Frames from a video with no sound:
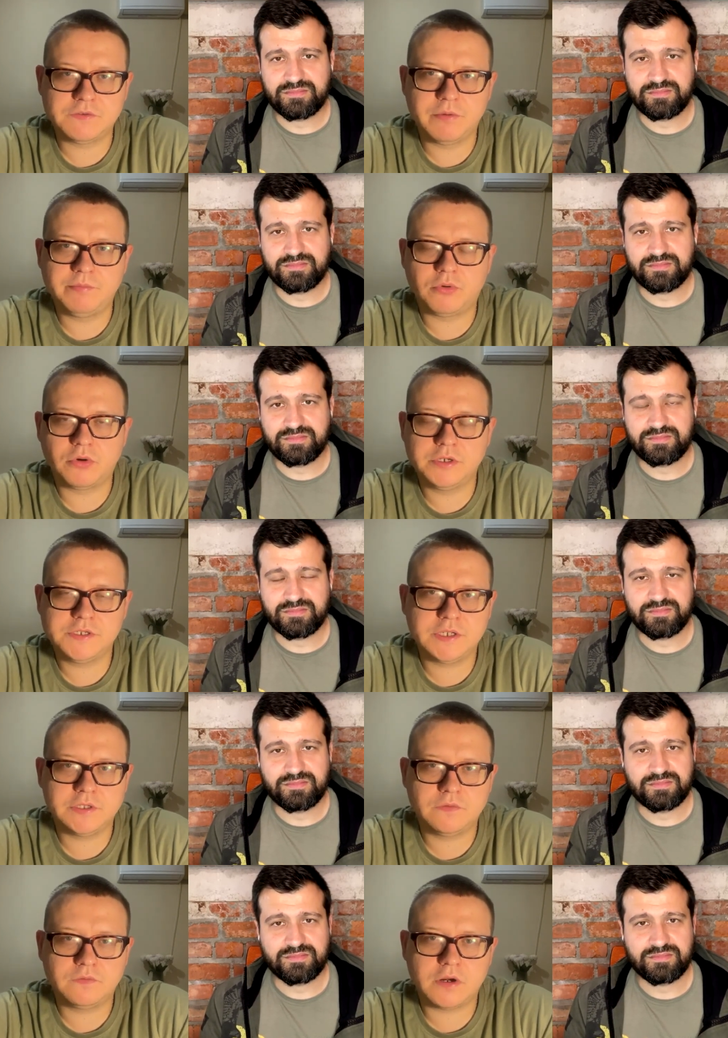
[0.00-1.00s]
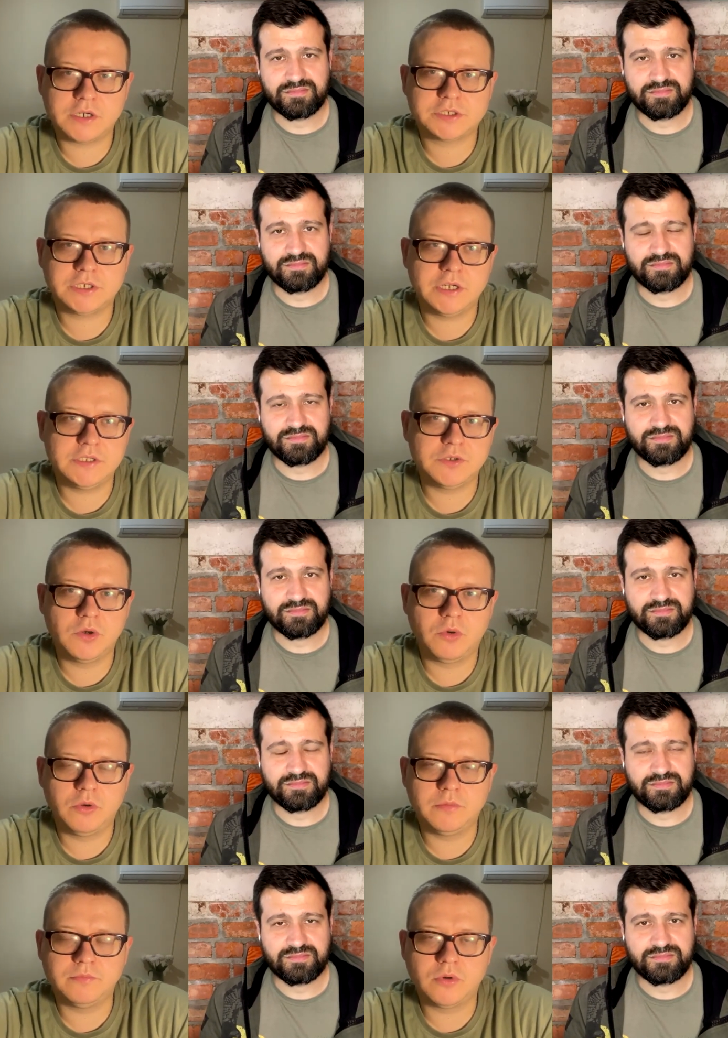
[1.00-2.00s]
Speaker 1: reports that Russia is
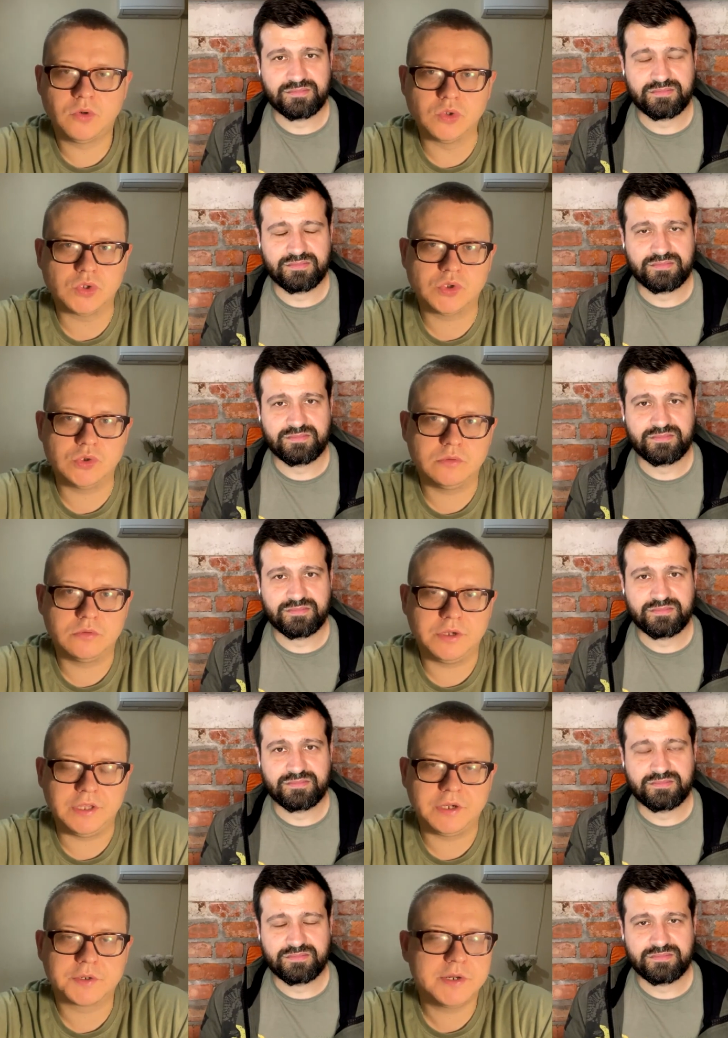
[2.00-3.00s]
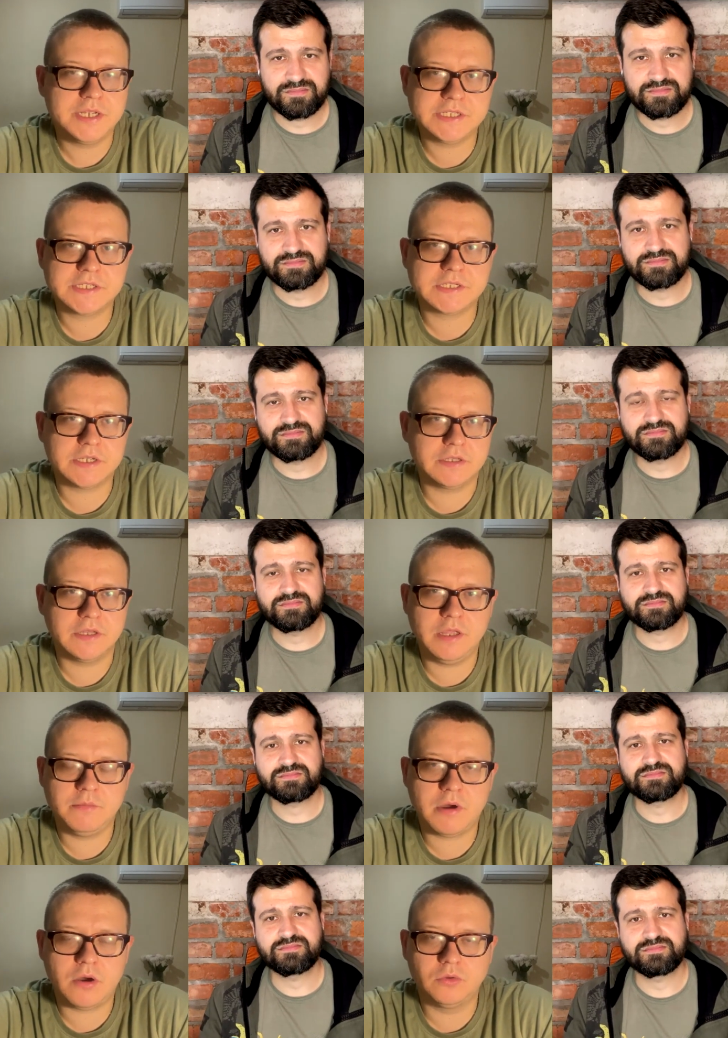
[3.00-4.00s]
going both to increase the
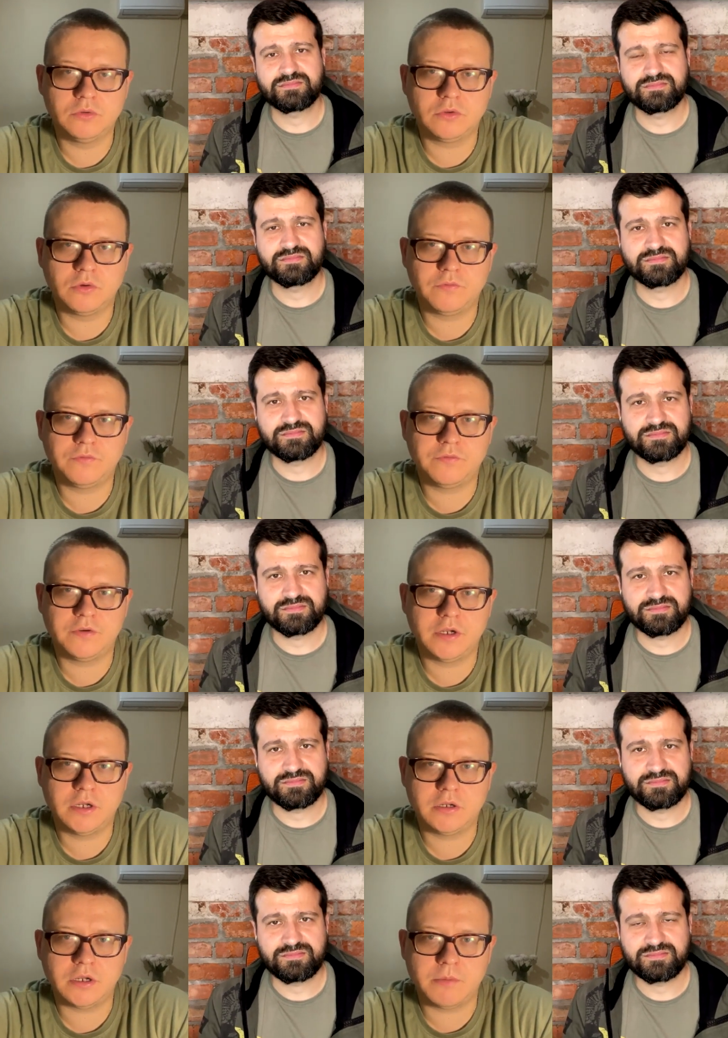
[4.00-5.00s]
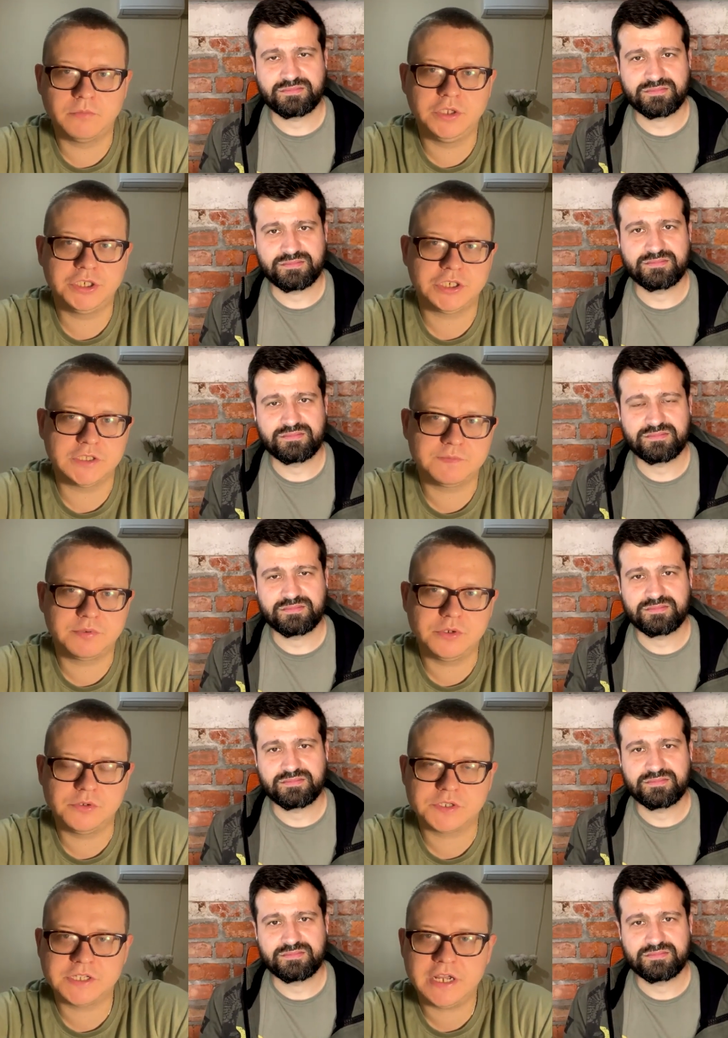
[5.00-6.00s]
amount of uh,
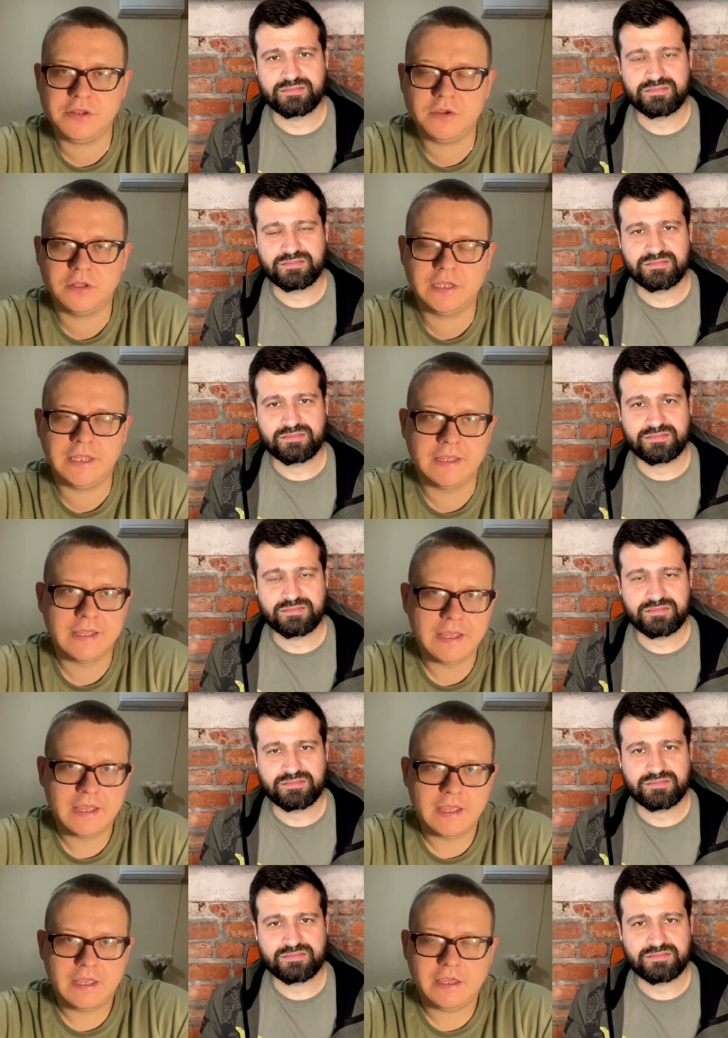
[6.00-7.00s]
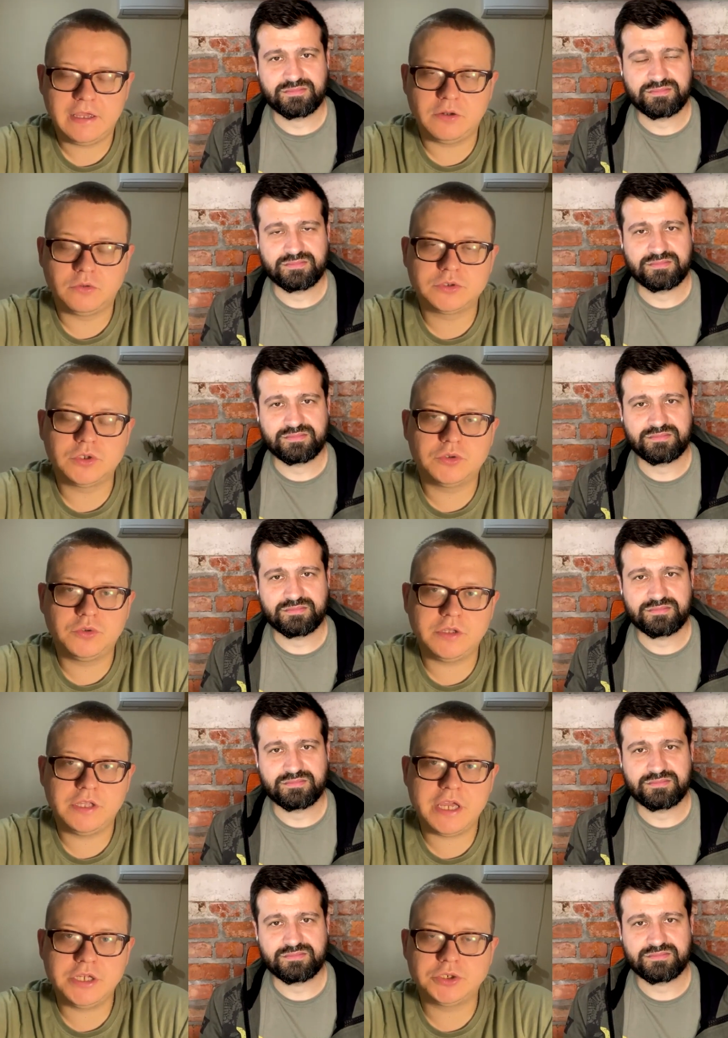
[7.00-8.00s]
produced annually and also to
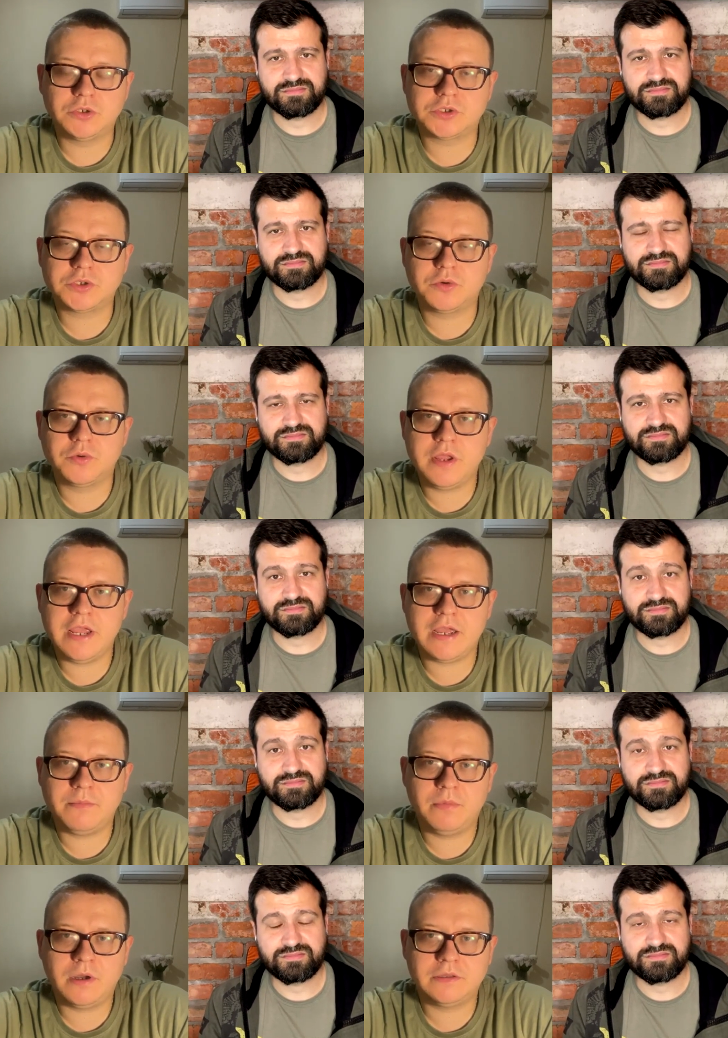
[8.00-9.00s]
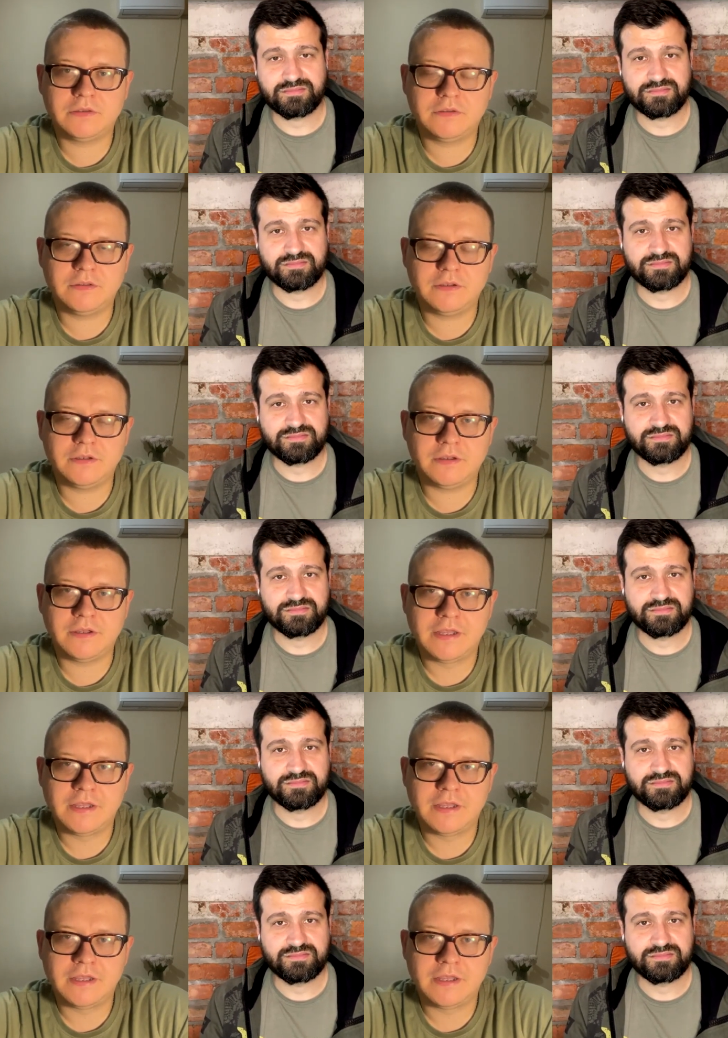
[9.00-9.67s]
engage North Korea. But uh,